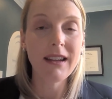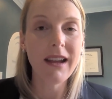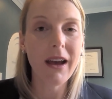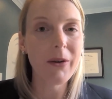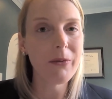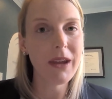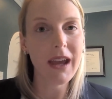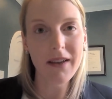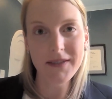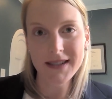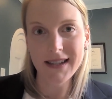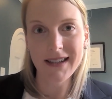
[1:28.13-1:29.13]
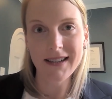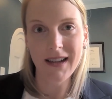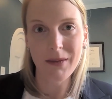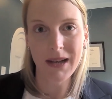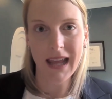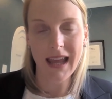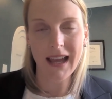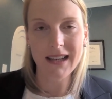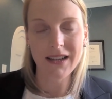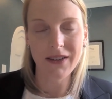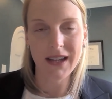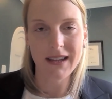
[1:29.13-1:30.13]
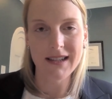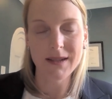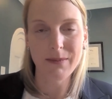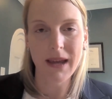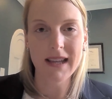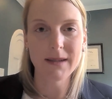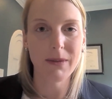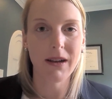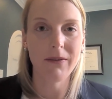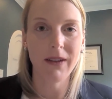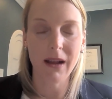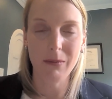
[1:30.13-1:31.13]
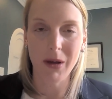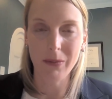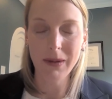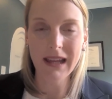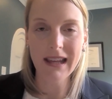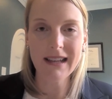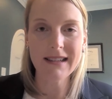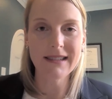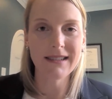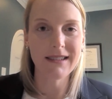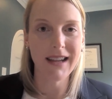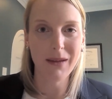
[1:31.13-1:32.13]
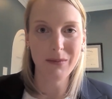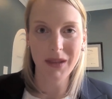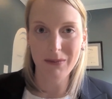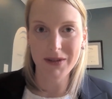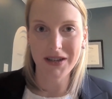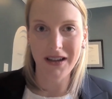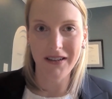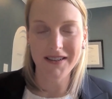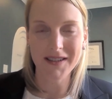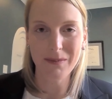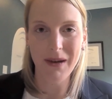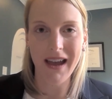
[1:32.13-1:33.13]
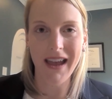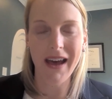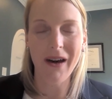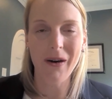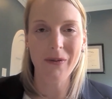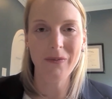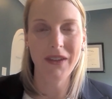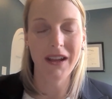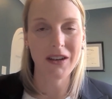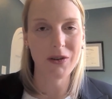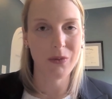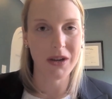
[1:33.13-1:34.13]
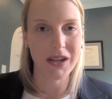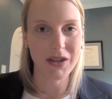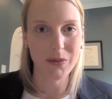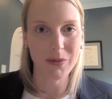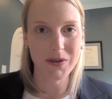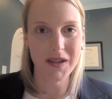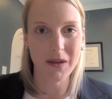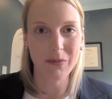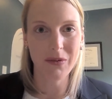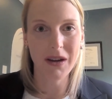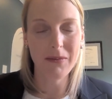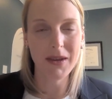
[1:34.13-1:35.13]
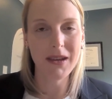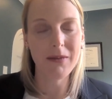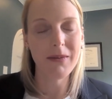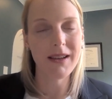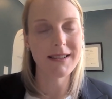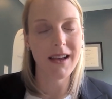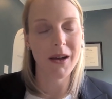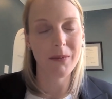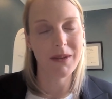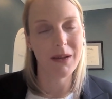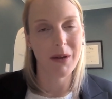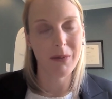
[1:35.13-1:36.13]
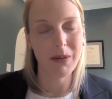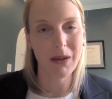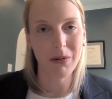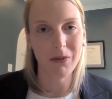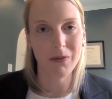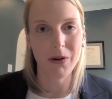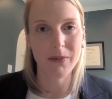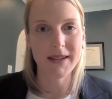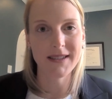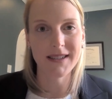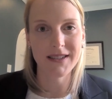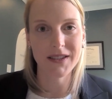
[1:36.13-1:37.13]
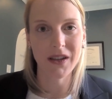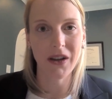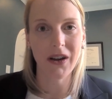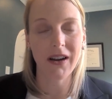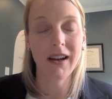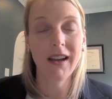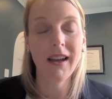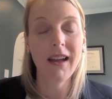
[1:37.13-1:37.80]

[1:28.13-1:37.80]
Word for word: Now, we have seen M&A activity in the space benefit MLPs, namely Magellan's buyout and the 22% premium has helped MLP performance this year.